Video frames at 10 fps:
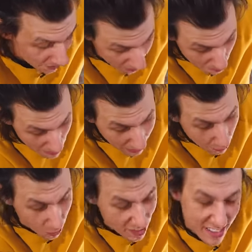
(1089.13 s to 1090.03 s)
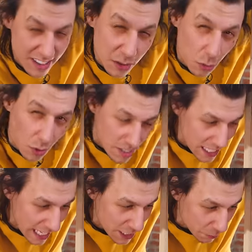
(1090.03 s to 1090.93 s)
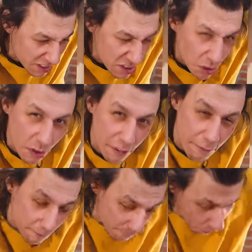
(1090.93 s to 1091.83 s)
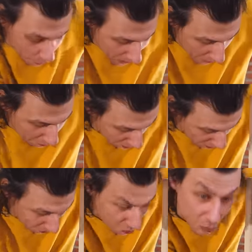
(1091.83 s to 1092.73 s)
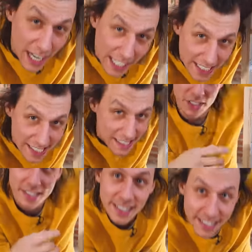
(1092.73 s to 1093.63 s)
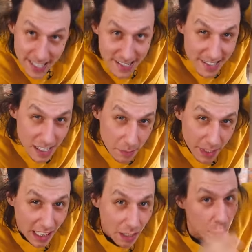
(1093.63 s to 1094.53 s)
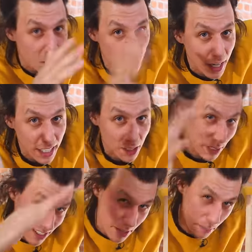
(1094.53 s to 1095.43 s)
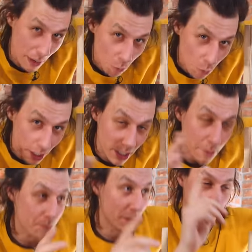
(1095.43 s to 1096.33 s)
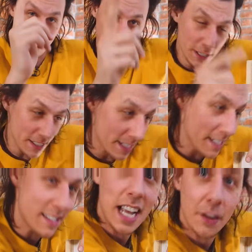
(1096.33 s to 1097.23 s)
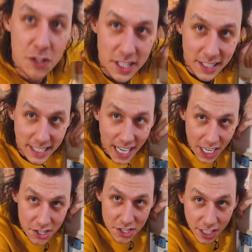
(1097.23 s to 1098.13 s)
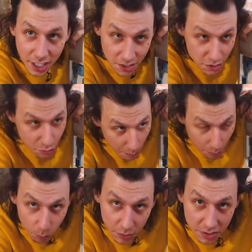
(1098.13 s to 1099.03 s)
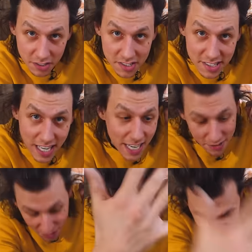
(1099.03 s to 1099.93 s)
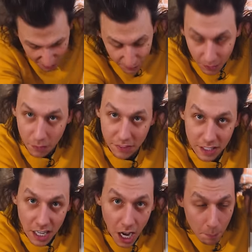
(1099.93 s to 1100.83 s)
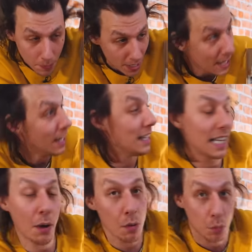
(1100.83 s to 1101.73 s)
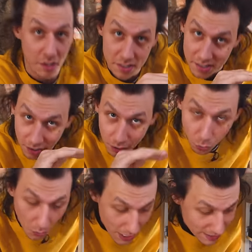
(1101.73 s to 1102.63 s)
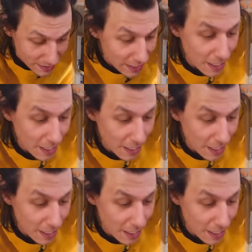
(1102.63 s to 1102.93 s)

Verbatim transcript: on the middle ones, the drawer slides would sort of fall out of their tracks because the distance in the middle was wider because of the bent wood. To fix this, I've just attached another strip of wood to the side to stiffen the whole thing up. Now it works great. All